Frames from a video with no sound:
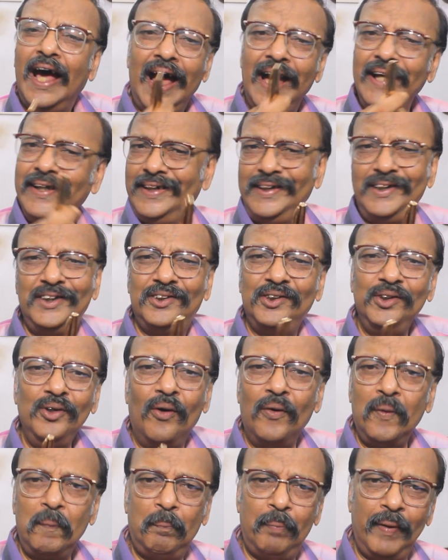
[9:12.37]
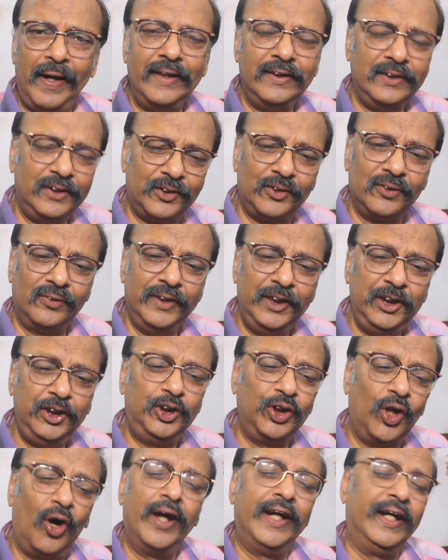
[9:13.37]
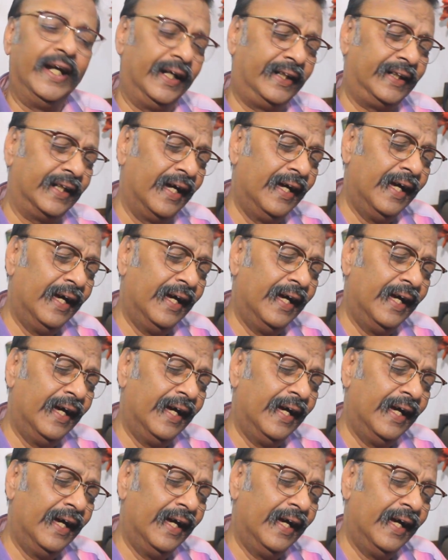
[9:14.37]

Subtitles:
And it's your pen, so enjoy it.